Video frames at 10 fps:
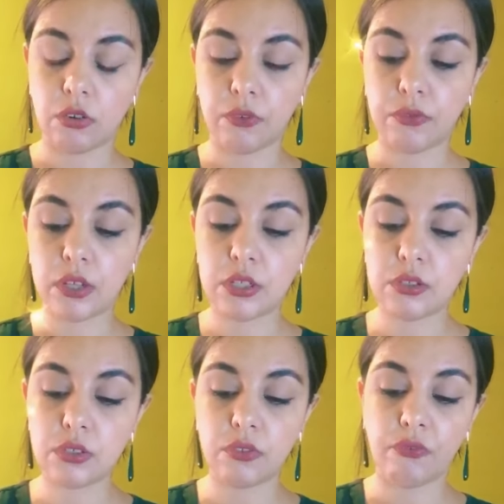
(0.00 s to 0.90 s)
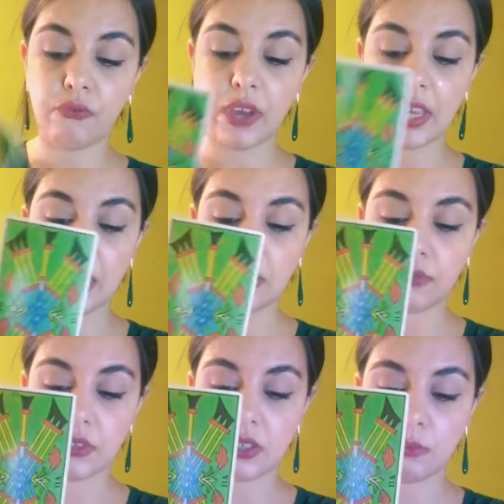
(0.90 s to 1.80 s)
or for you to fight
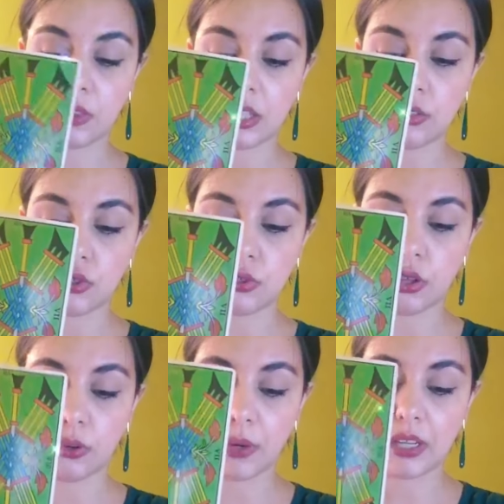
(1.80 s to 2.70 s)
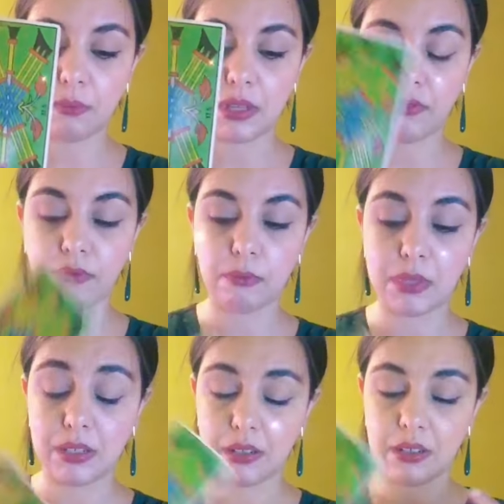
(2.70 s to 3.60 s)
for something you should already been
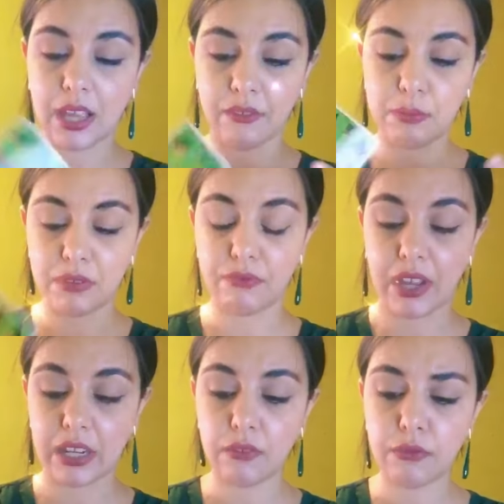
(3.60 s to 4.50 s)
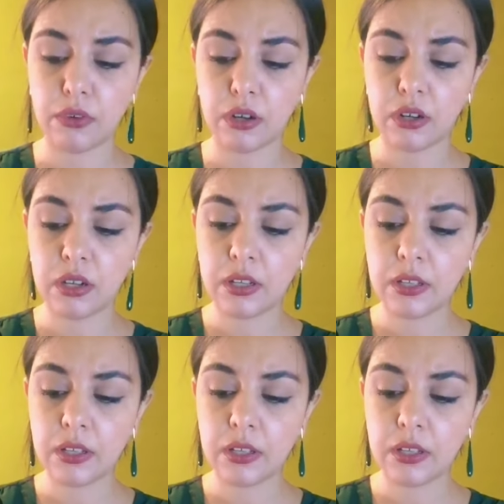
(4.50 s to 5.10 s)
been have been fighting for